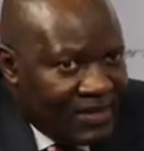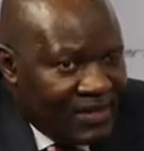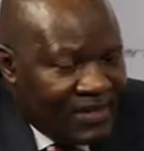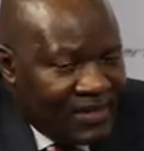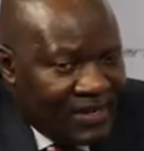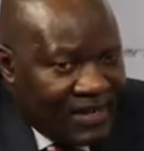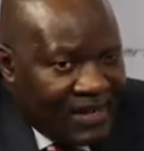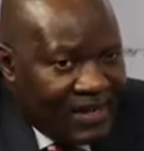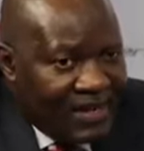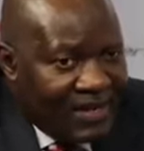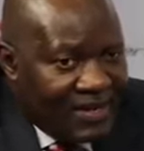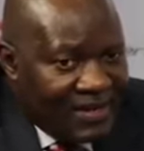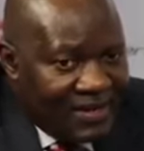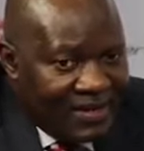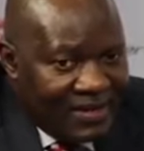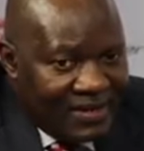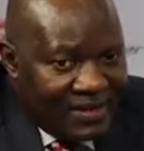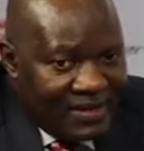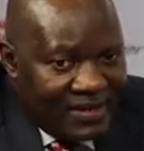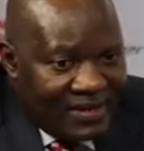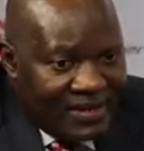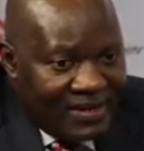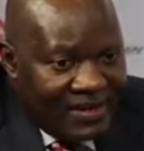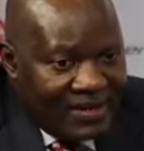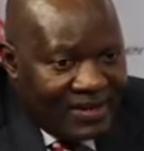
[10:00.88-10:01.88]
Yeah,
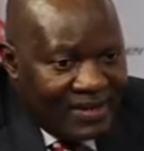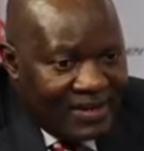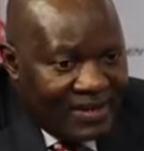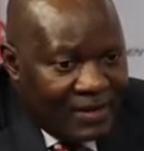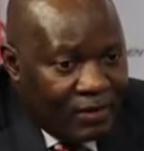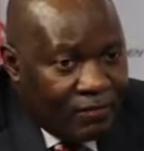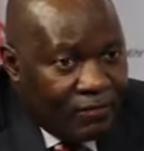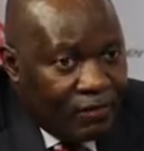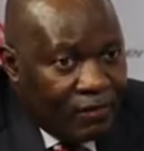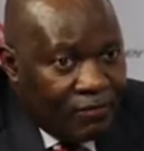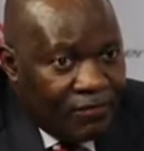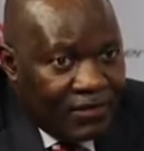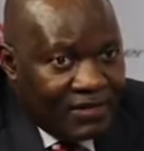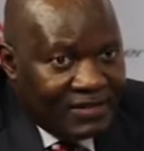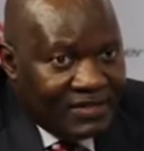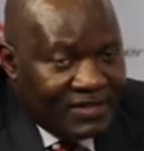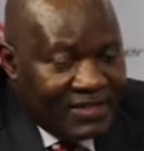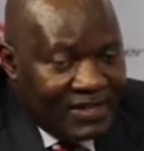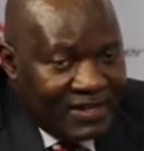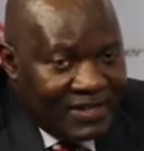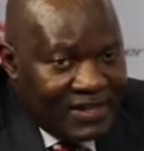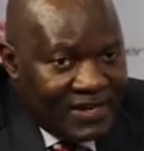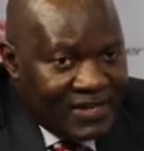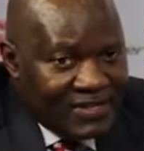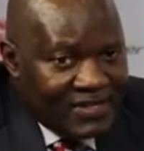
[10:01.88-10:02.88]
obviously,
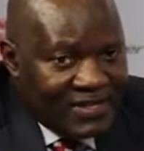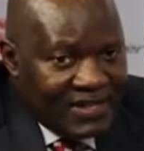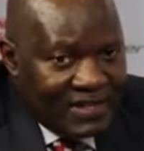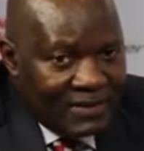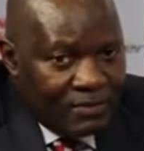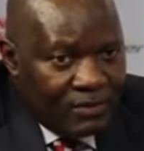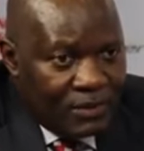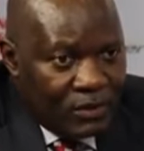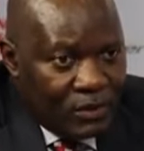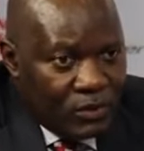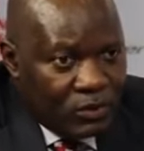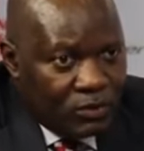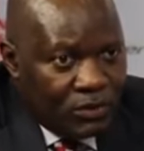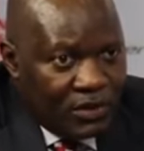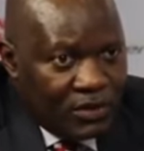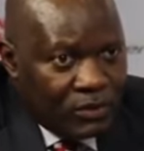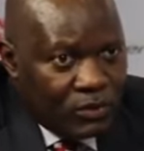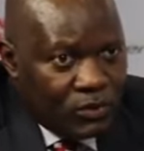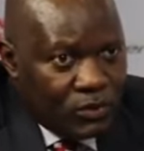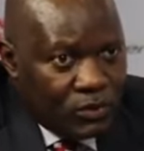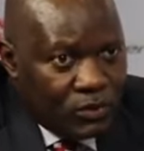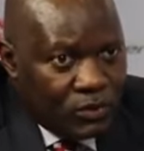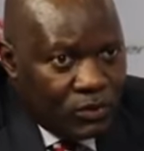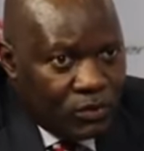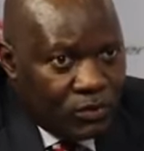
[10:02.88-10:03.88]
like I said, we are going
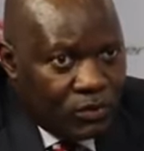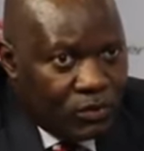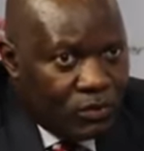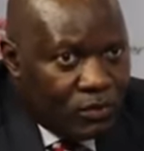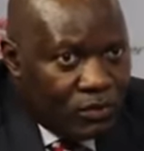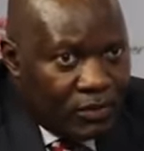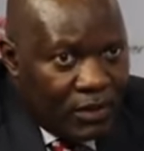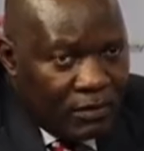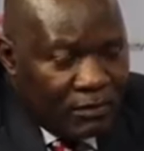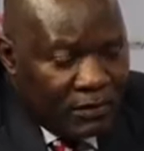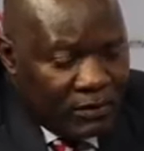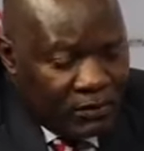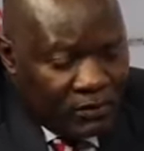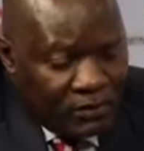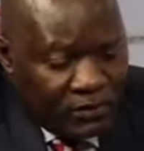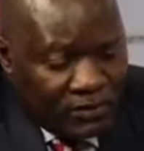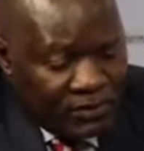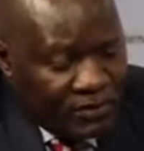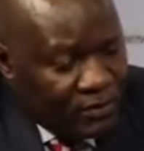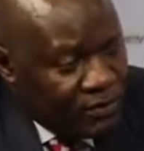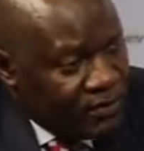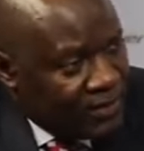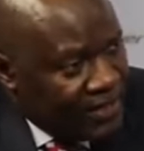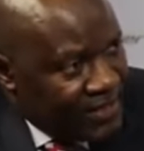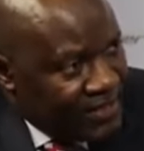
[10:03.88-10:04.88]

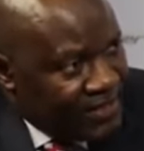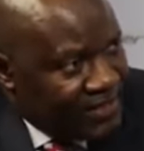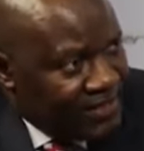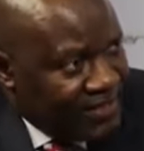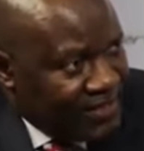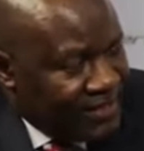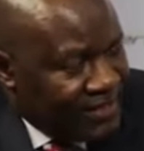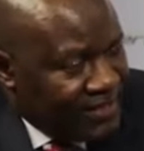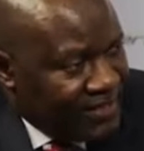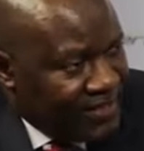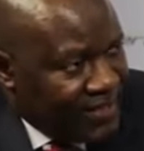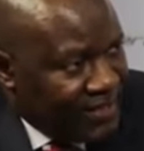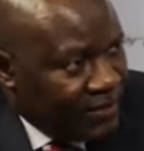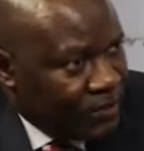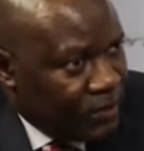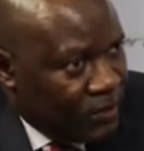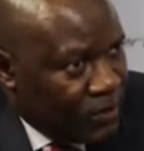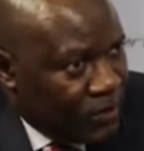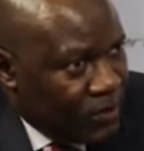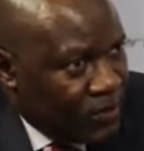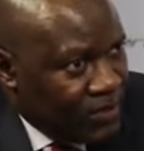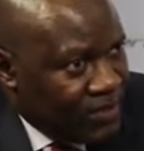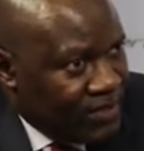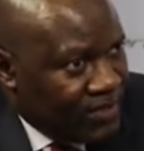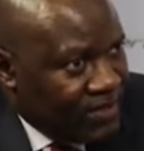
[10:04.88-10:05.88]
to test the
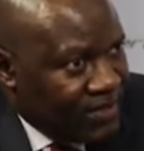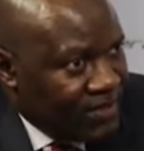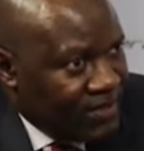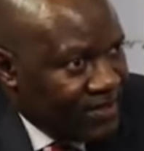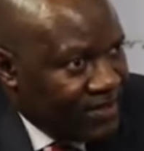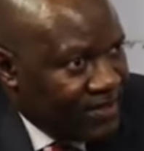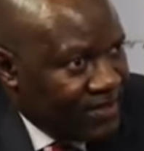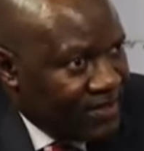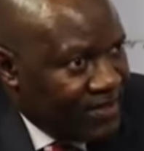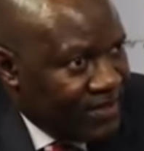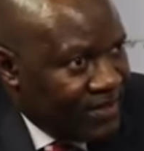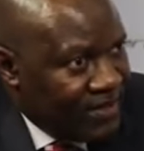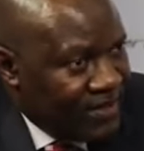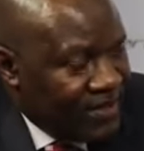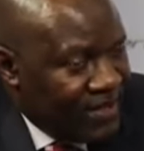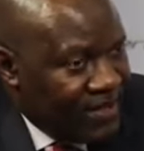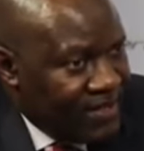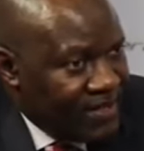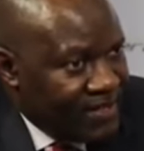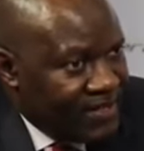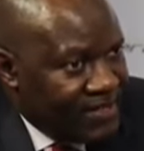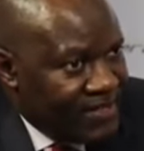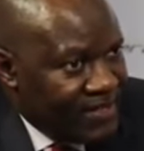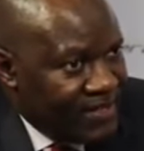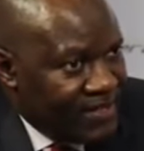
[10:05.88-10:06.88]
technology
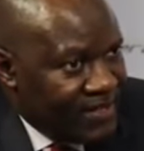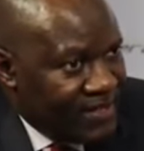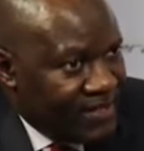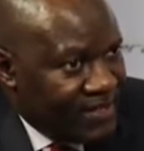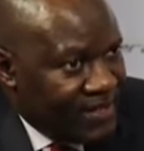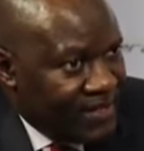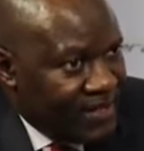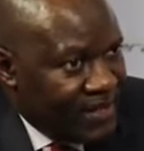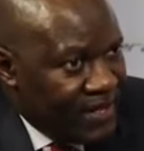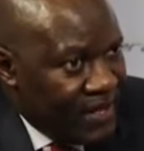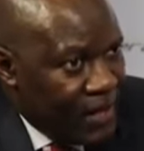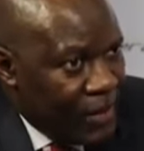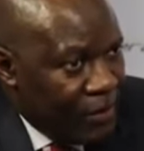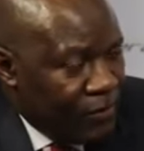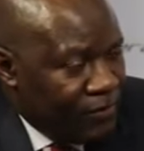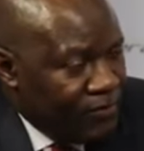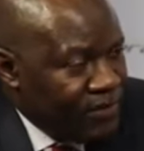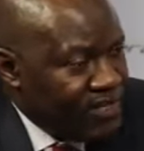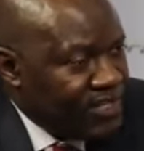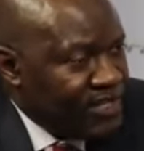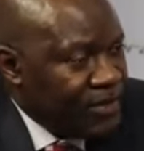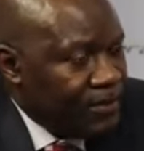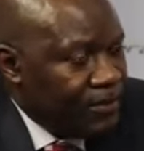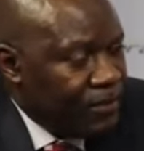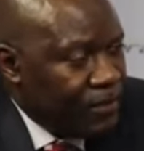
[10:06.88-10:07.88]
and see how
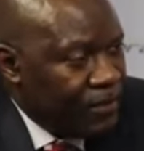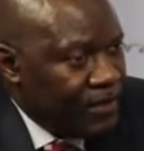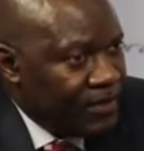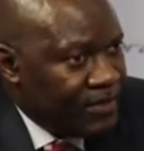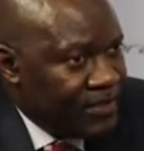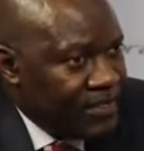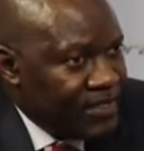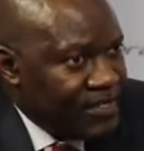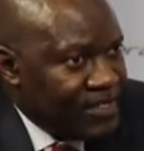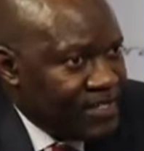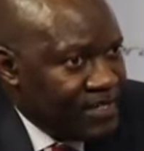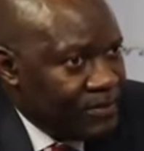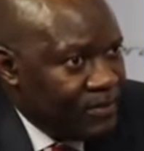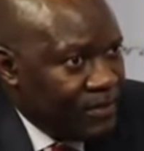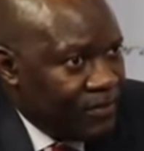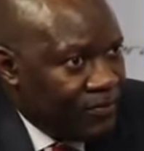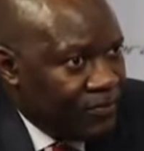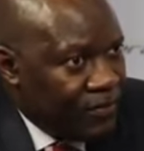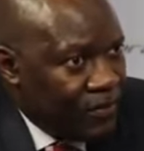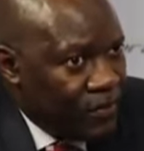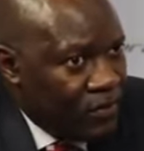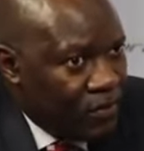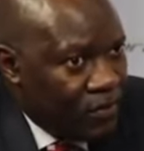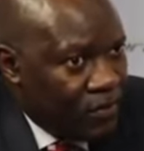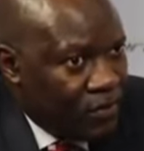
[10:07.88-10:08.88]
feasible it is
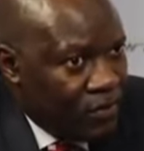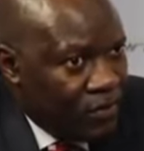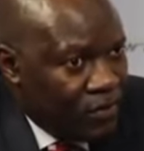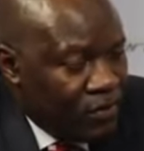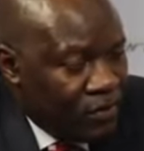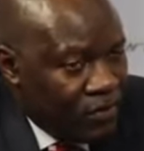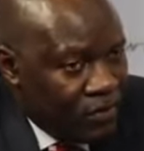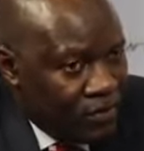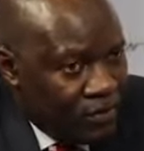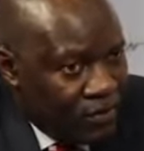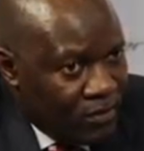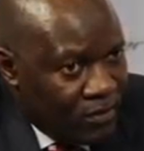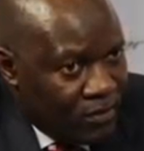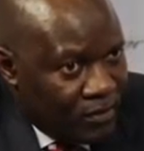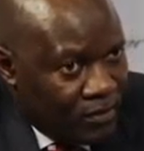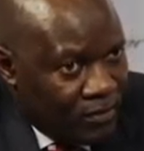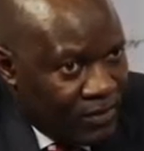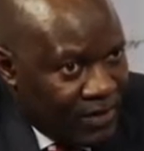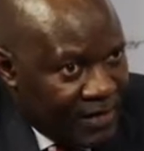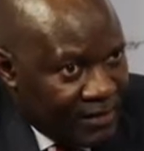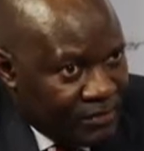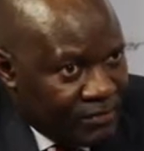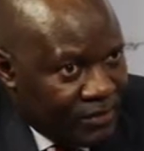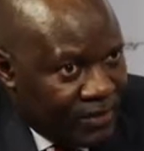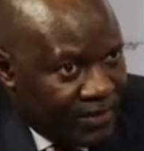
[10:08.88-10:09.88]
before
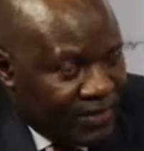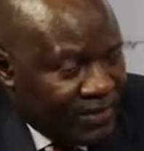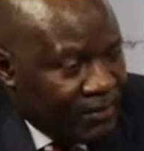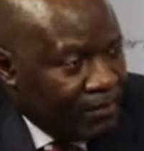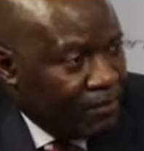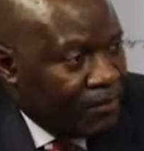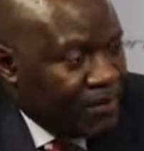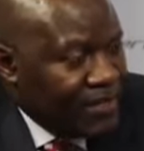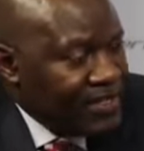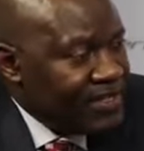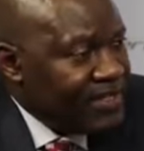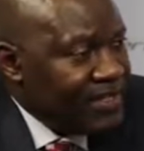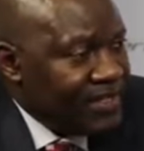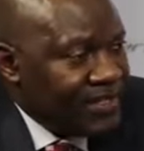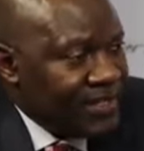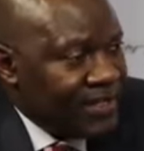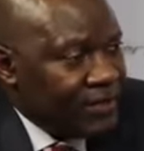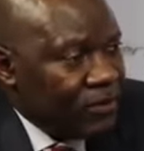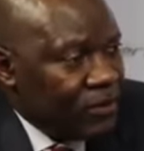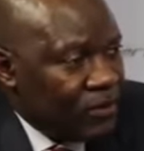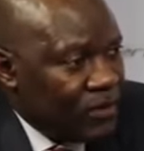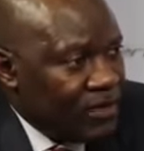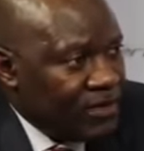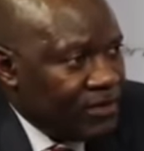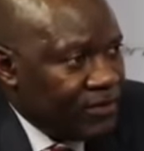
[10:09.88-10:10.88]
we actually embrace the
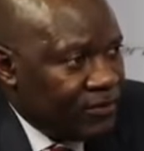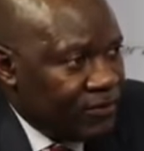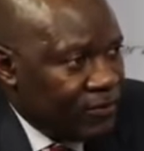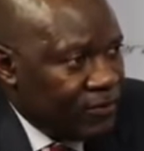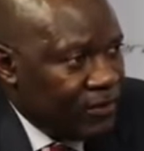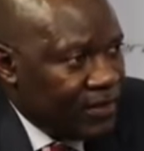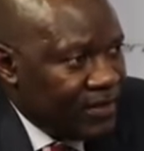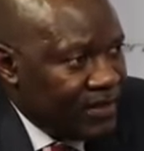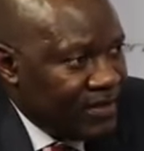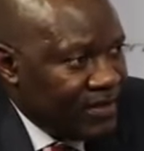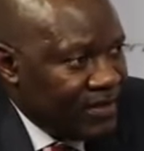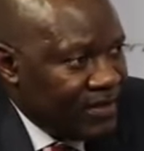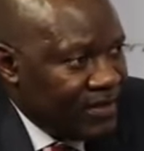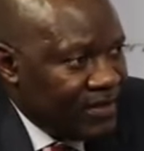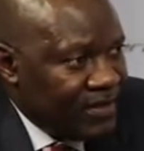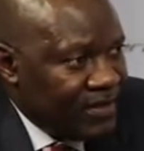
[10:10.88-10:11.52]
technology fully.